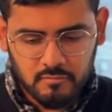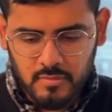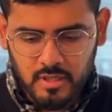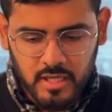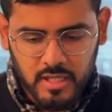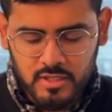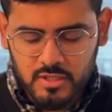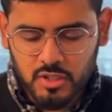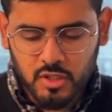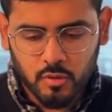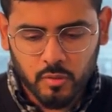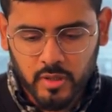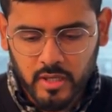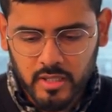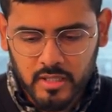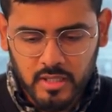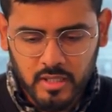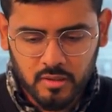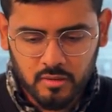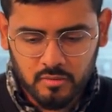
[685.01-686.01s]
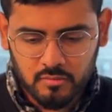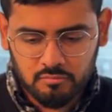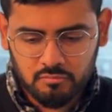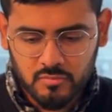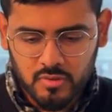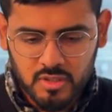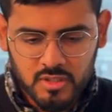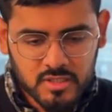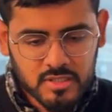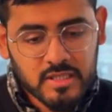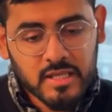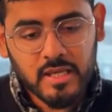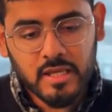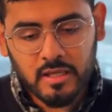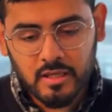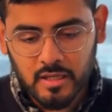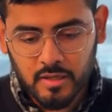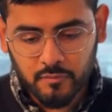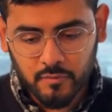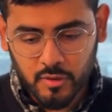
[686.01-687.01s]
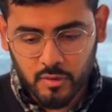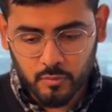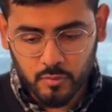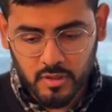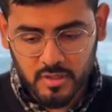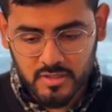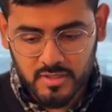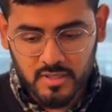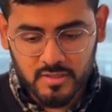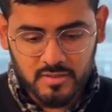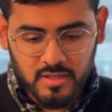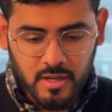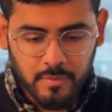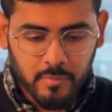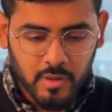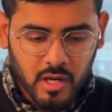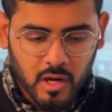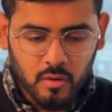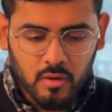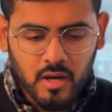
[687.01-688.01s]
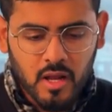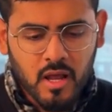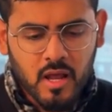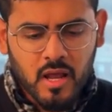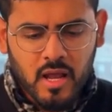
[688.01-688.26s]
Let's go ahead and see if it works this time around.